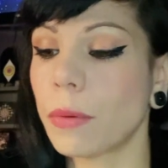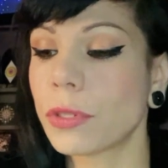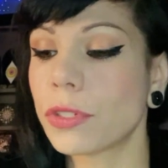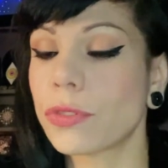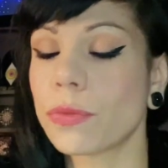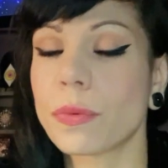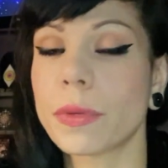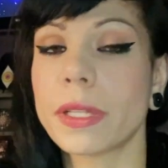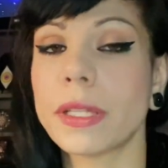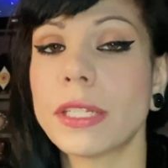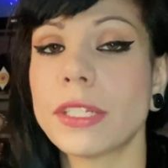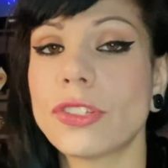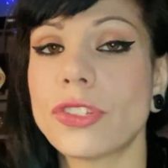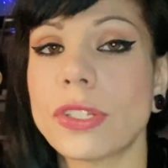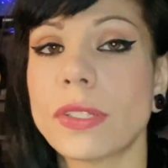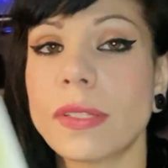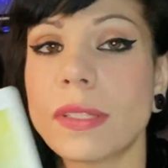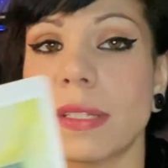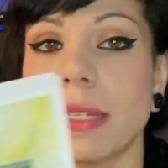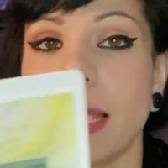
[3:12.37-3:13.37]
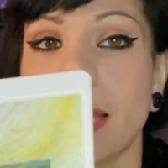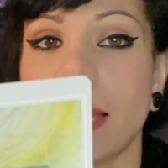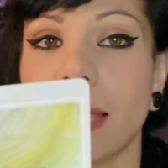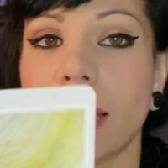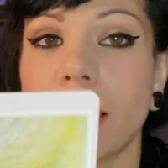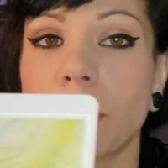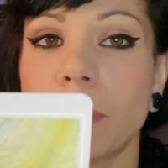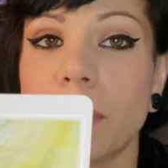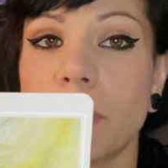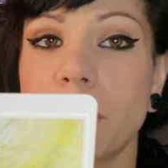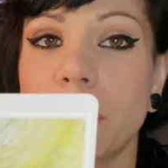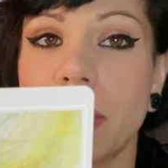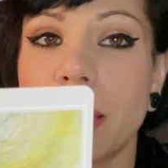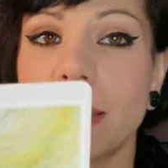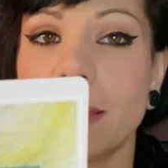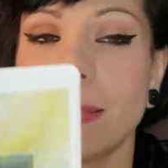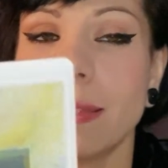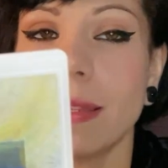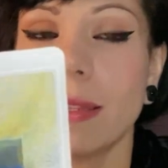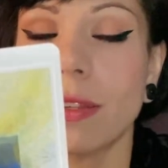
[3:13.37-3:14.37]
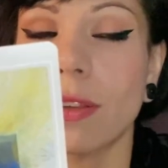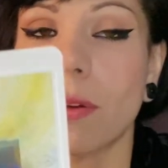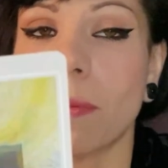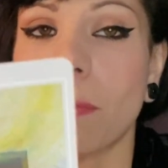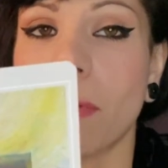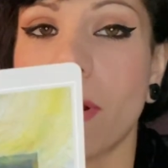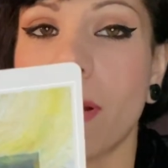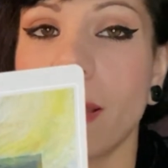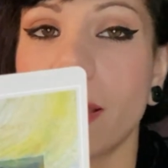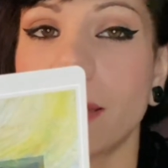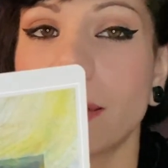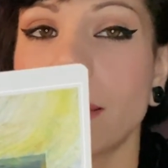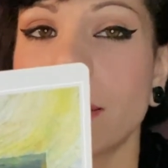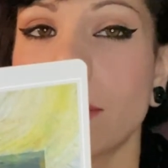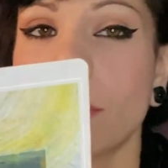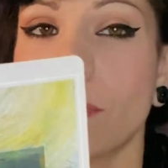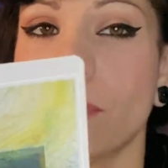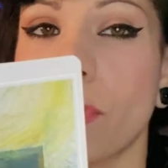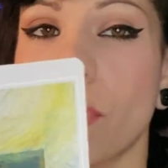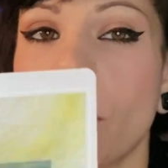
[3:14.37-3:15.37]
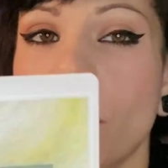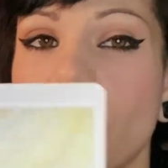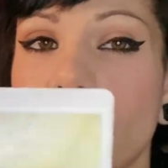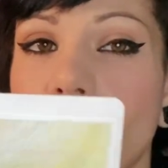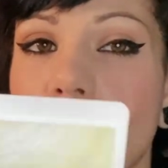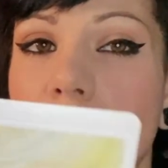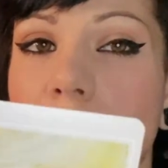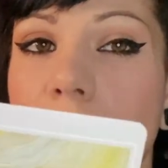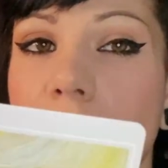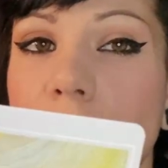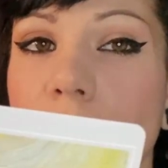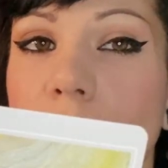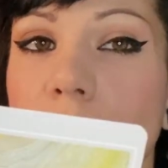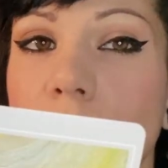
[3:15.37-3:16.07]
was really just taking up space in your mind as a photograph.